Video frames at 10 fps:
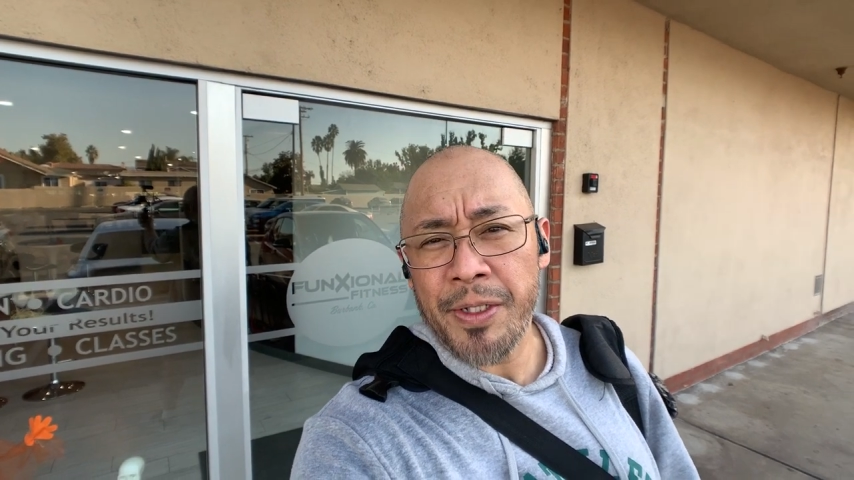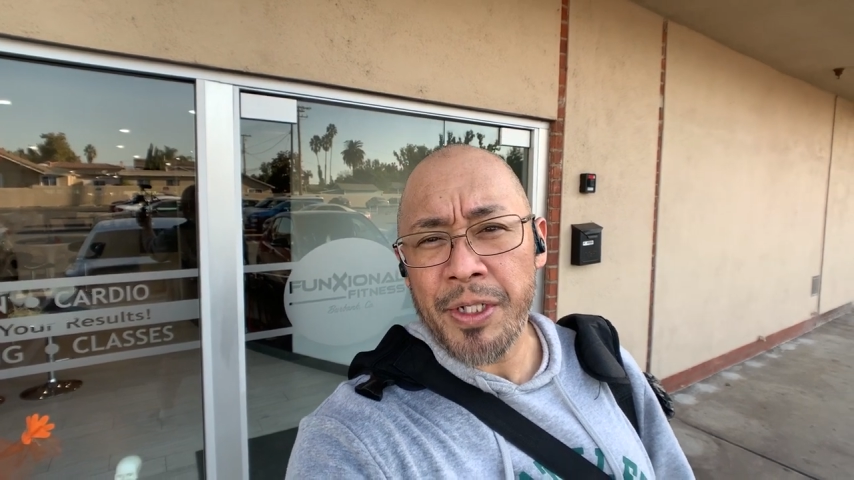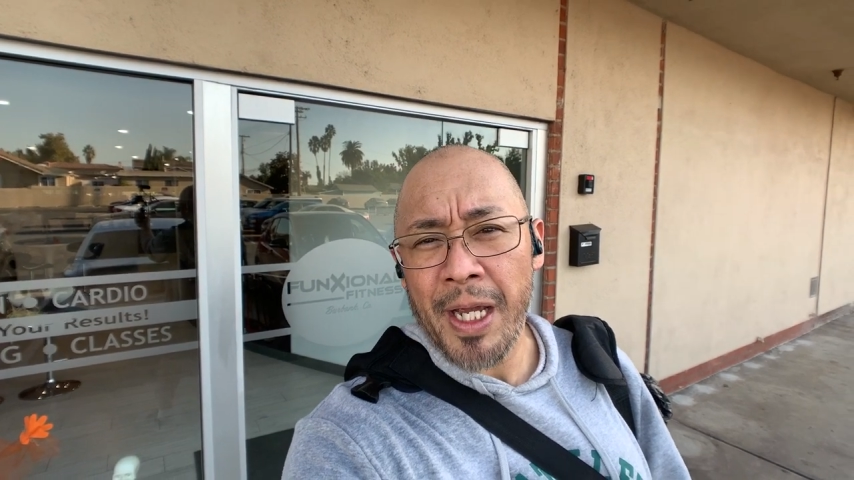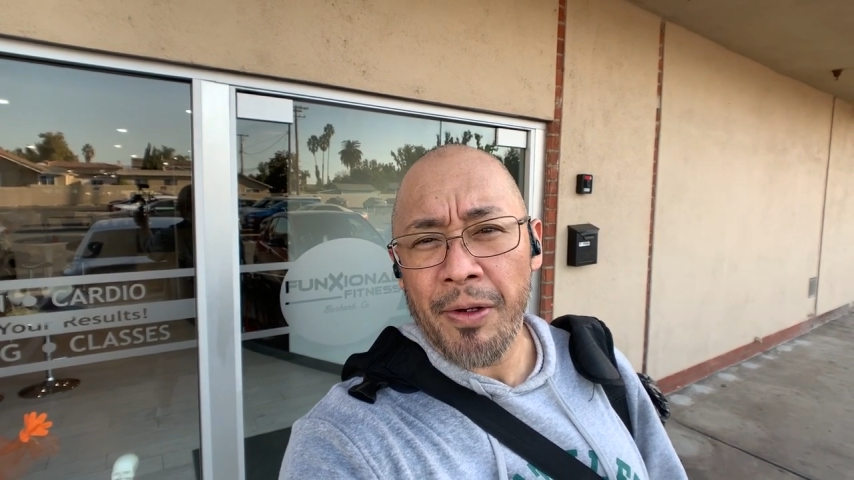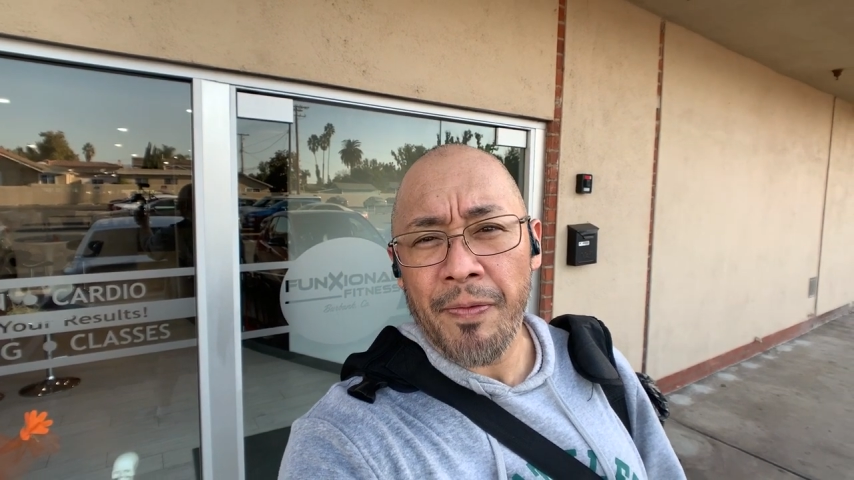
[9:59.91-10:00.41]

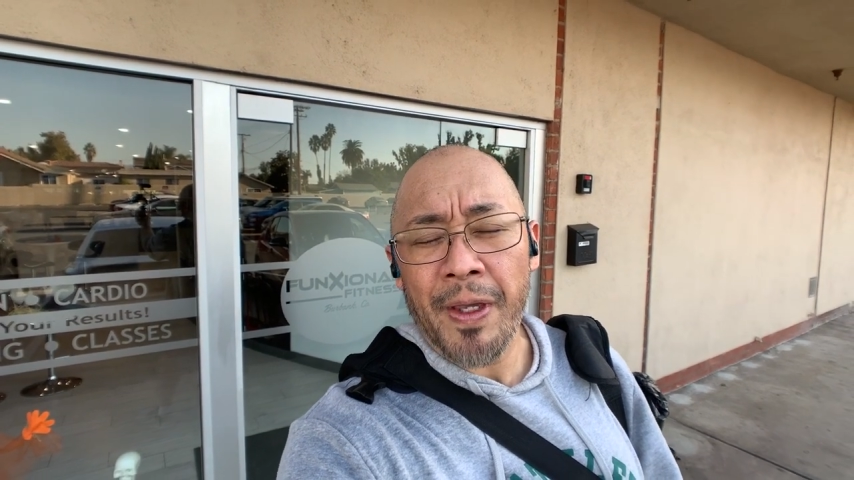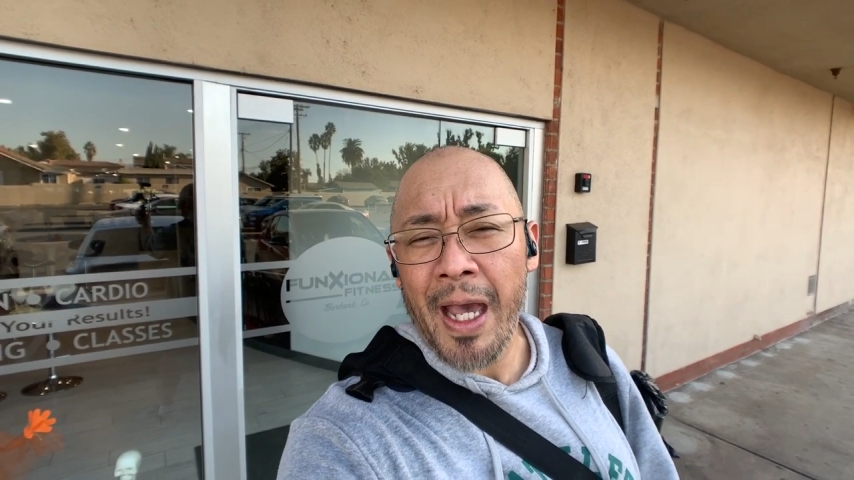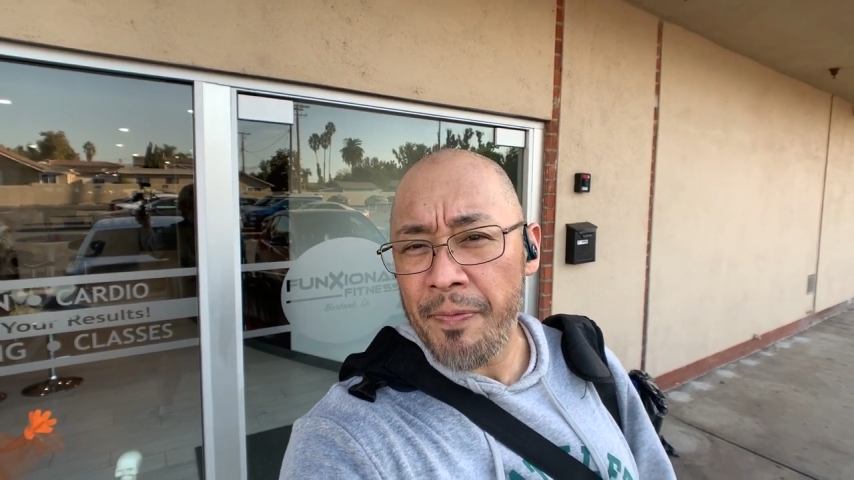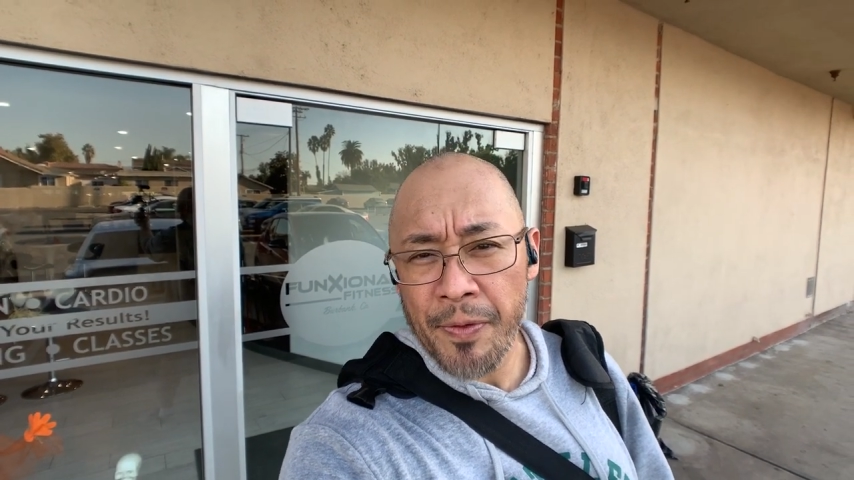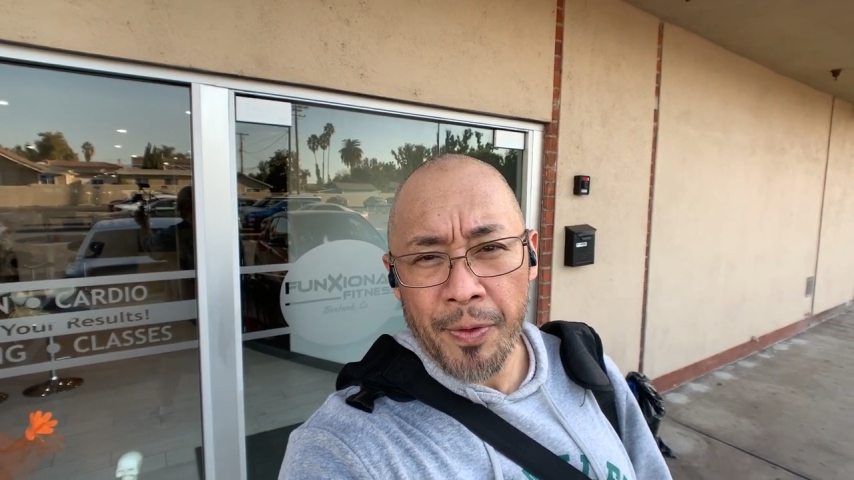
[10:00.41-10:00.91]
channel if you
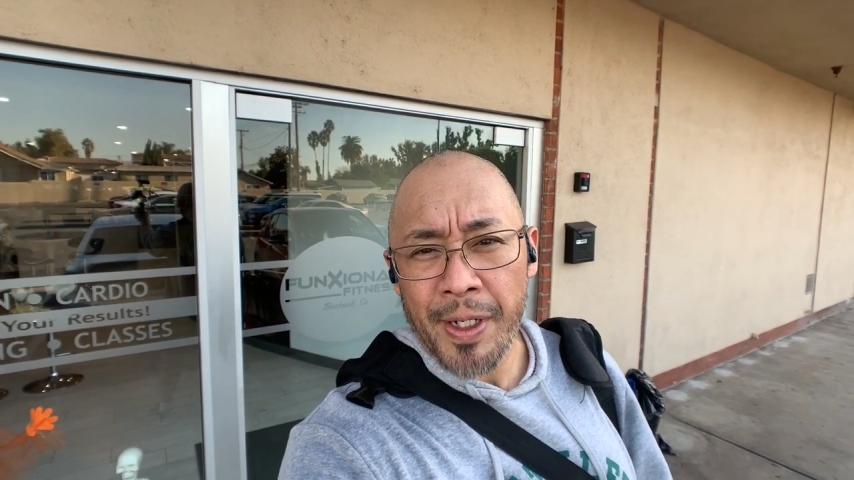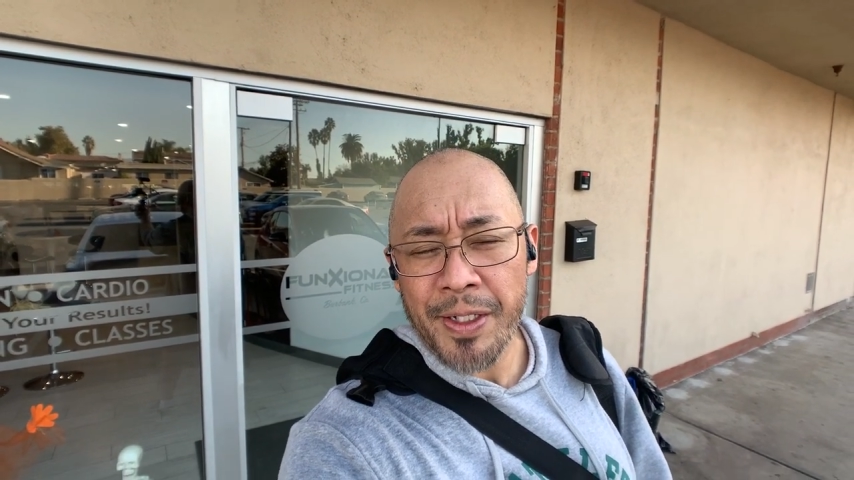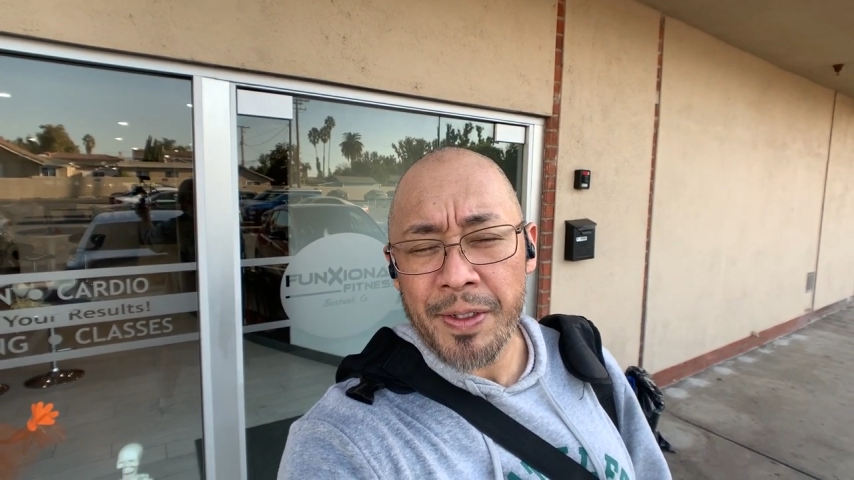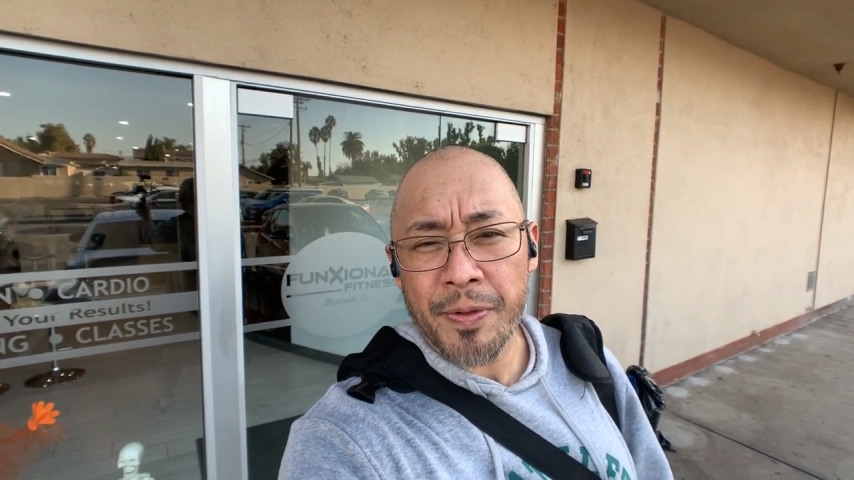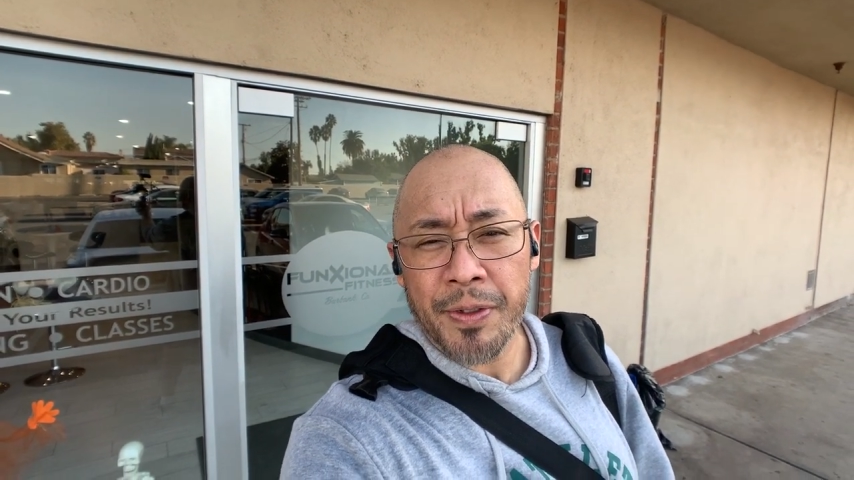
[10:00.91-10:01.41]
haven't already
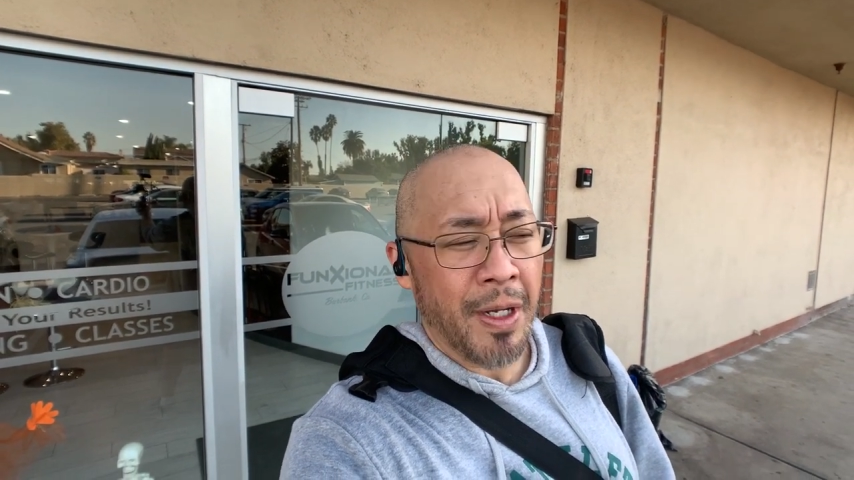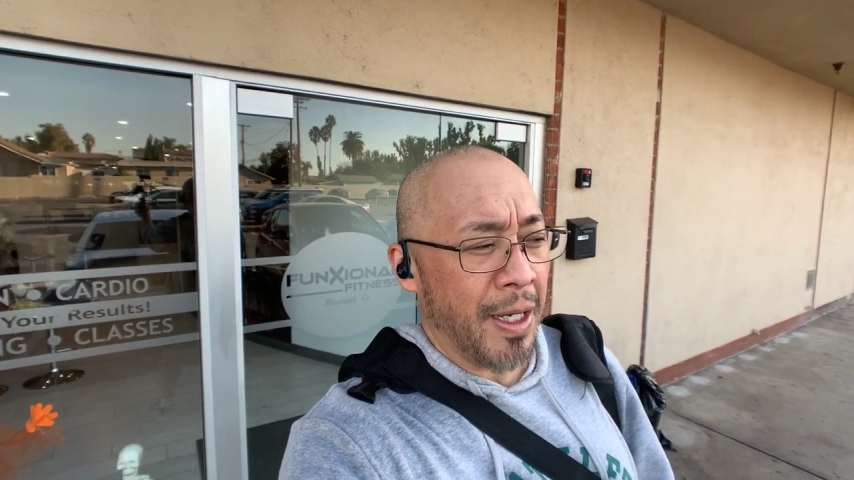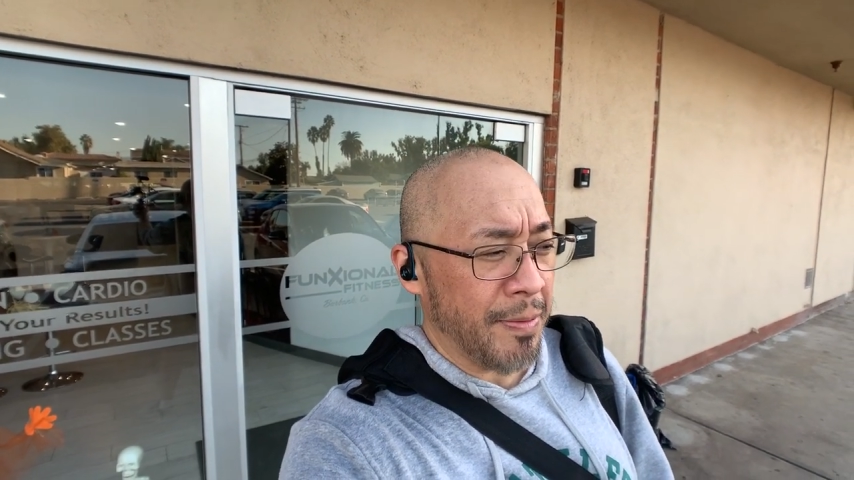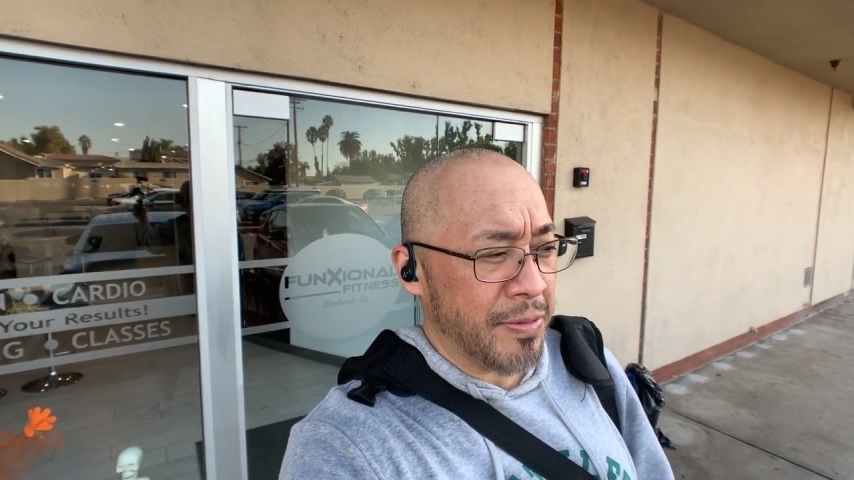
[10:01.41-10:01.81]
subs uh,